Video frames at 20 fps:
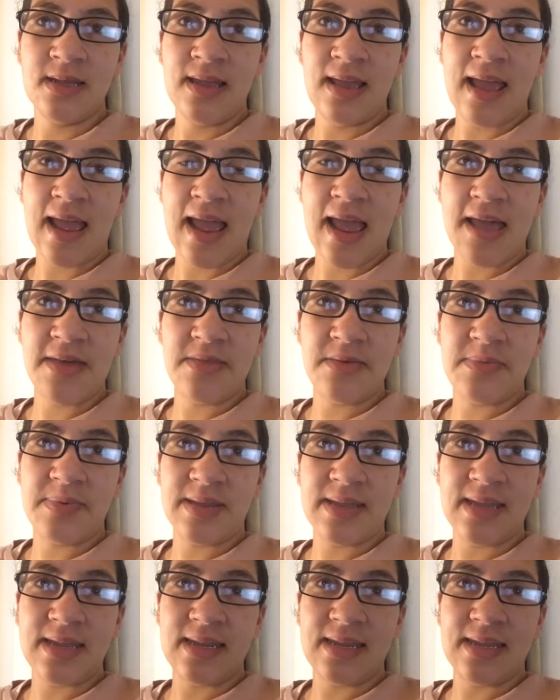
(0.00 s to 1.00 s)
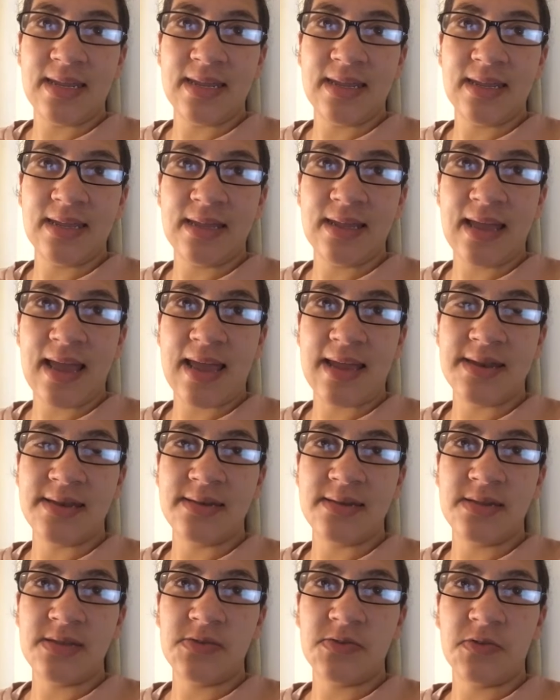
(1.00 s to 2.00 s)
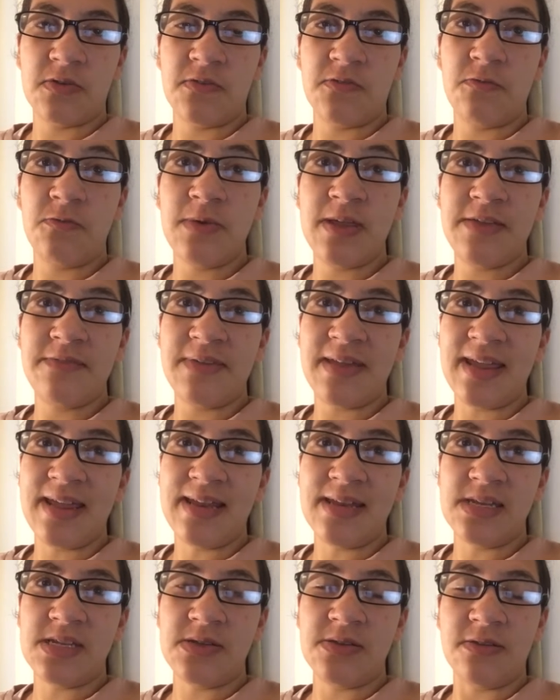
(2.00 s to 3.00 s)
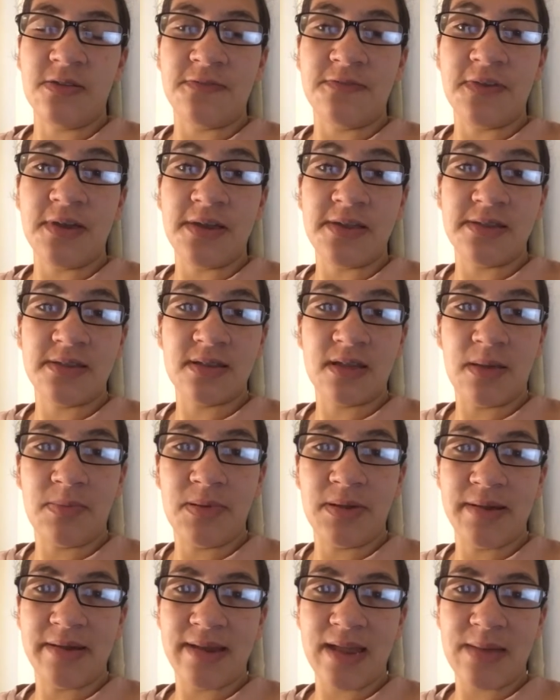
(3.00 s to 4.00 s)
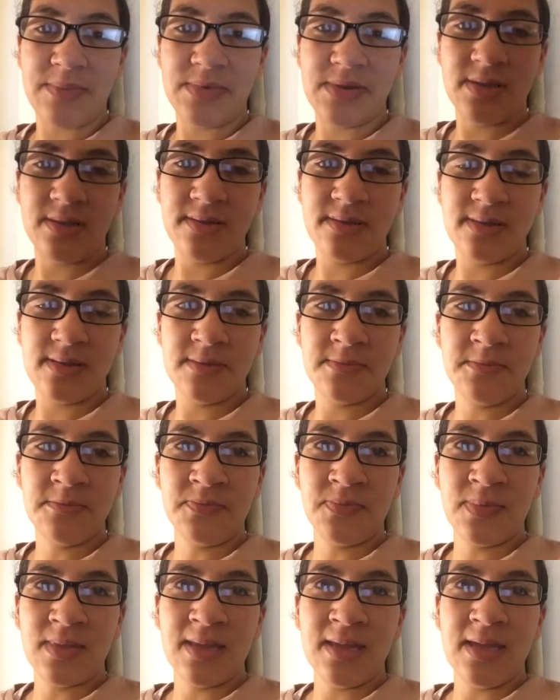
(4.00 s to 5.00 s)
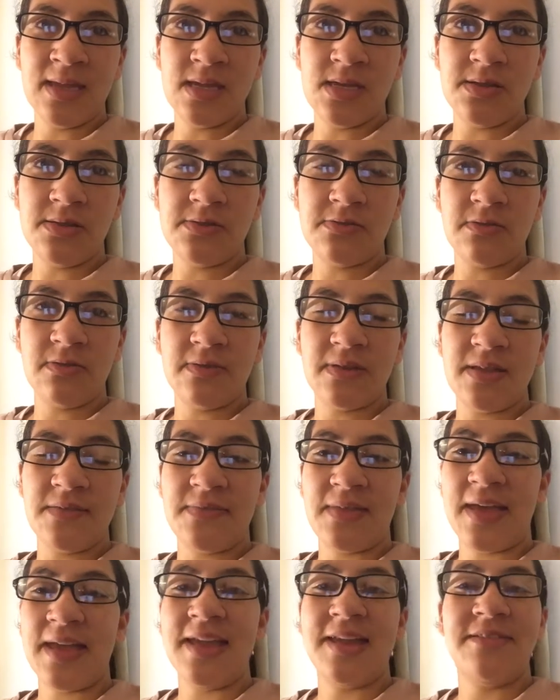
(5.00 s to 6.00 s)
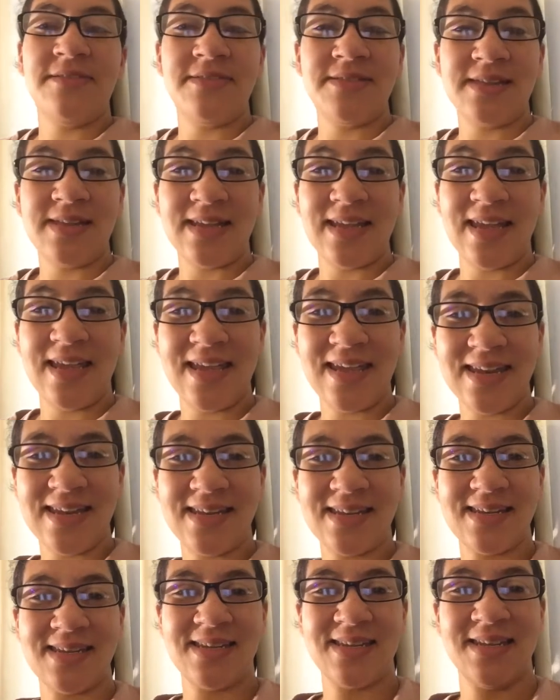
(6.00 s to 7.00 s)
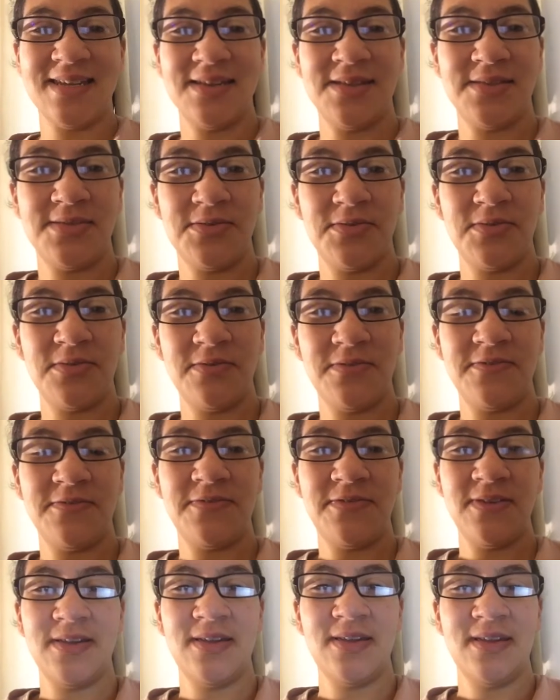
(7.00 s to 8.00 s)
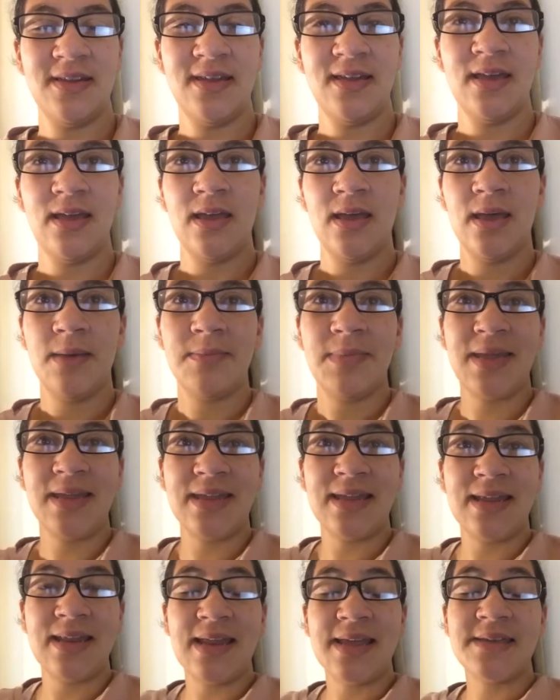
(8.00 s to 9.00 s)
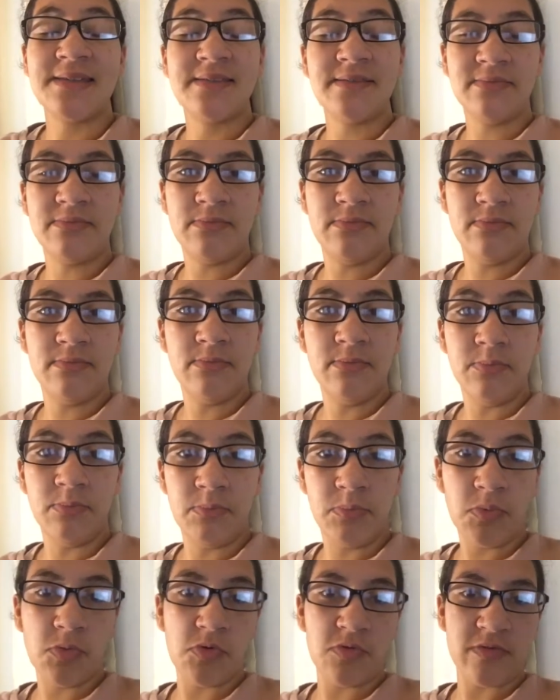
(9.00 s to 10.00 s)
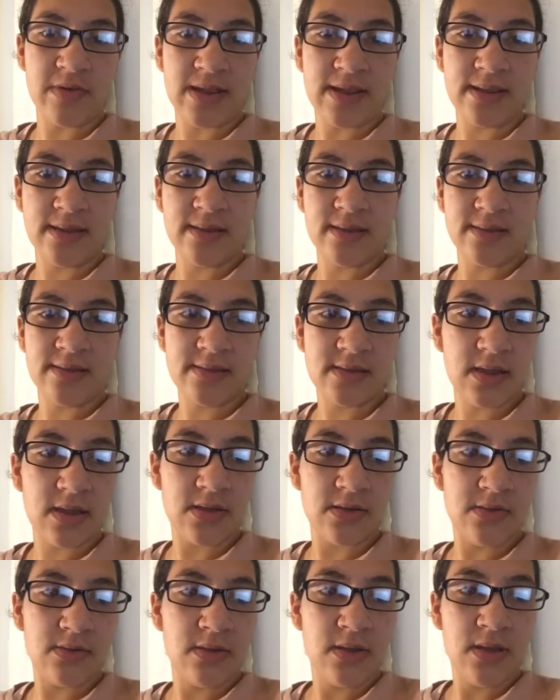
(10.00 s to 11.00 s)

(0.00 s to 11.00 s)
at the beginning and sort of weave it into the first couple of chapters to sort of give that interesting hint to sort of make it less boring so